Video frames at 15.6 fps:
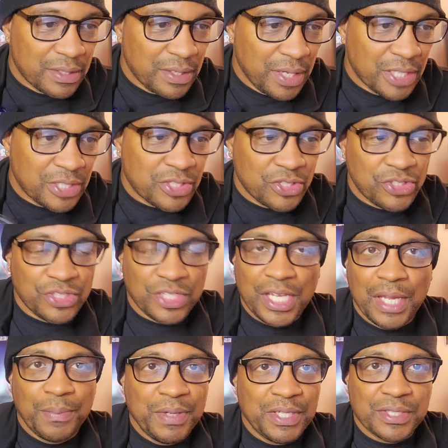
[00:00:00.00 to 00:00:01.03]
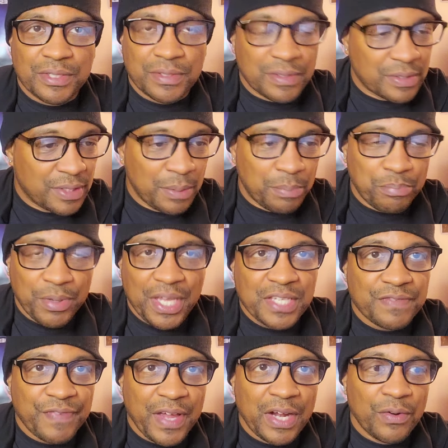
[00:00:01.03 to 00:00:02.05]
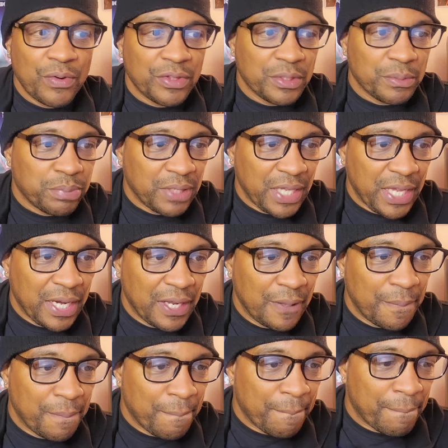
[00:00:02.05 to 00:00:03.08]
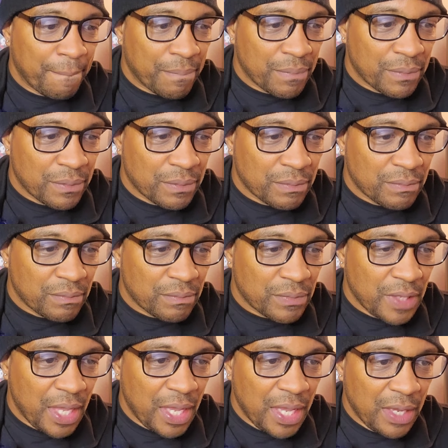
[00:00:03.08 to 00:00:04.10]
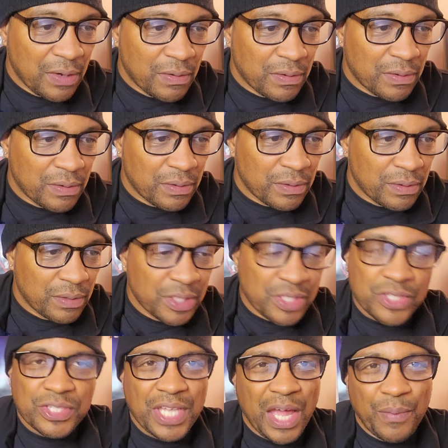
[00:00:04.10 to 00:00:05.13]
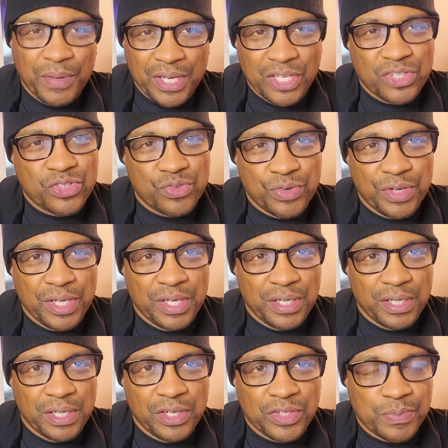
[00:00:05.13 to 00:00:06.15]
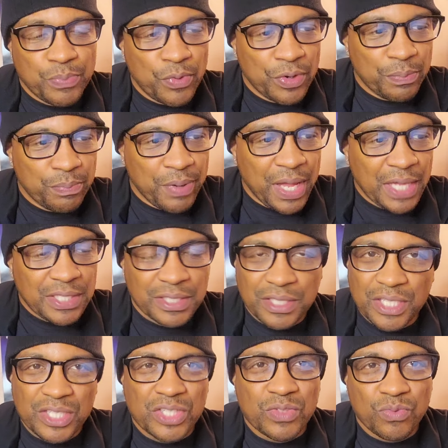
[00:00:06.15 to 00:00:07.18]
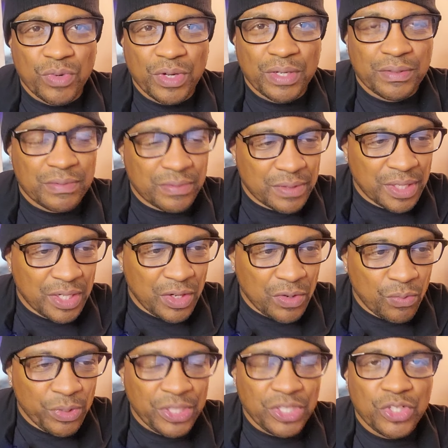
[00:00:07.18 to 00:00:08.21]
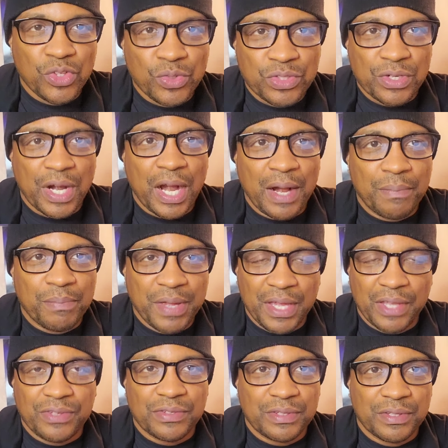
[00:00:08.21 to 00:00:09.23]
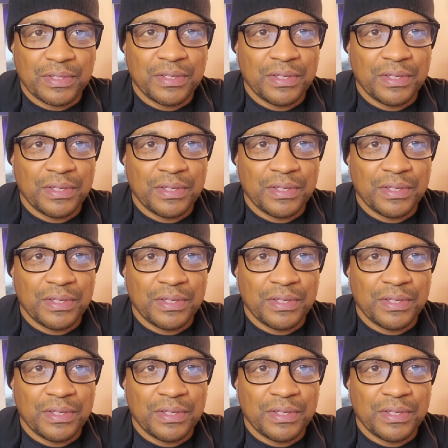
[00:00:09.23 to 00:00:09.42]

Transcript: it's a shame. He's the best fighter on the planet. And this is how he gets treated in the sport of boxing. This is what, you know, we do to our best.